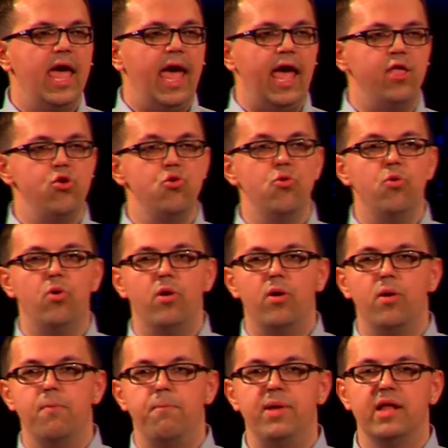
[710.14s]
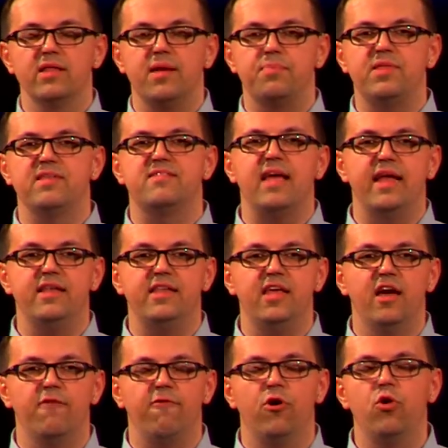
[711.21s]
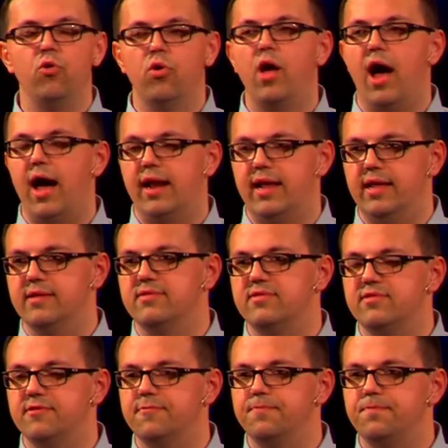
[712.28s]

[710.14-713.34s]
and you build up this idea of who God is.